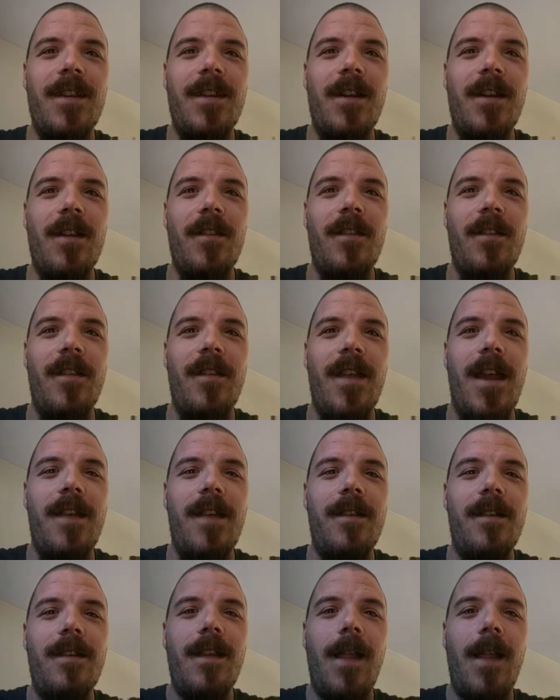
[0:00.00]
other than that,
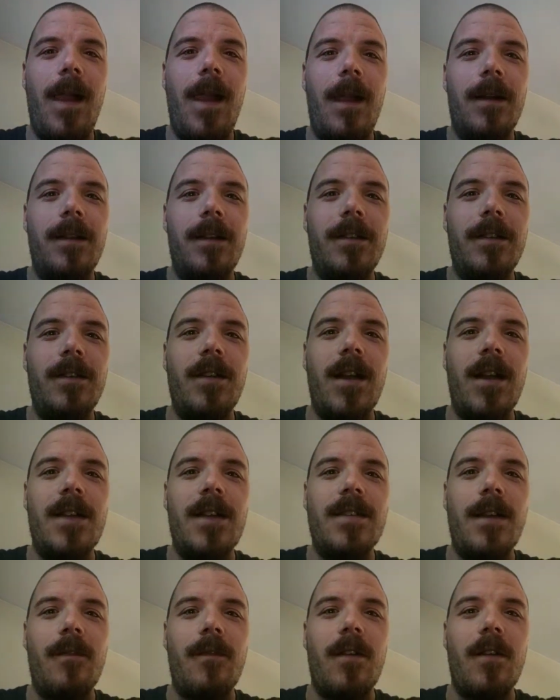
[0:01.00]
you guys
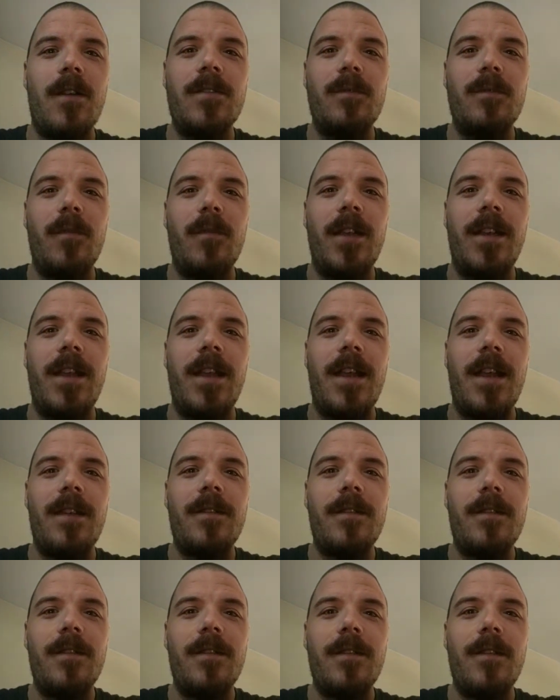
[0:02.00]
have an awesome weekend
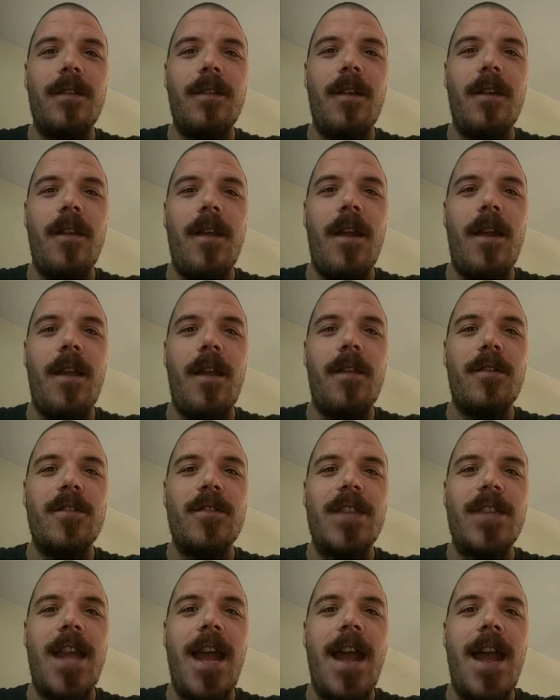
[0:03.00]
and all that other
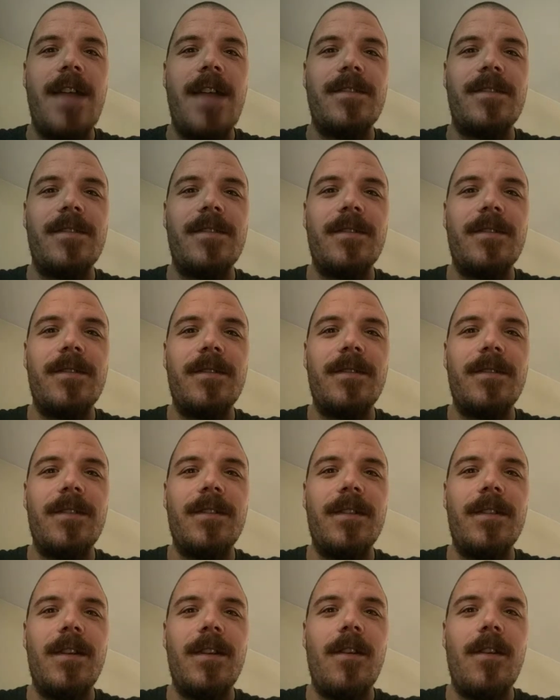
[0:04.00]
jazz.
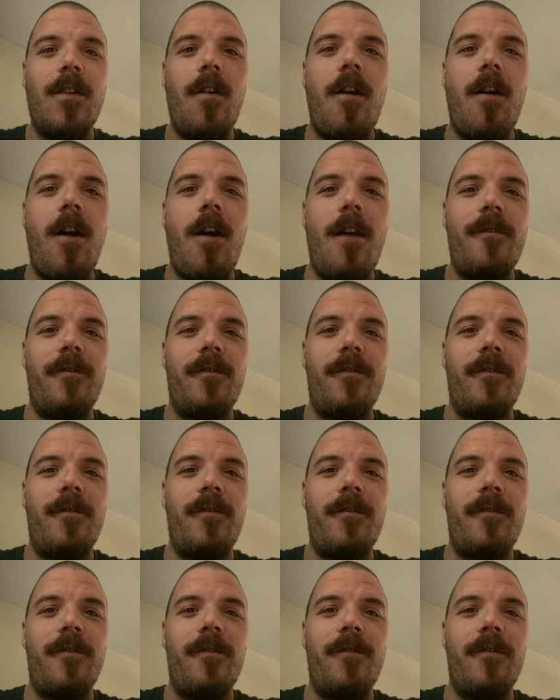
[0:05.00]
Off.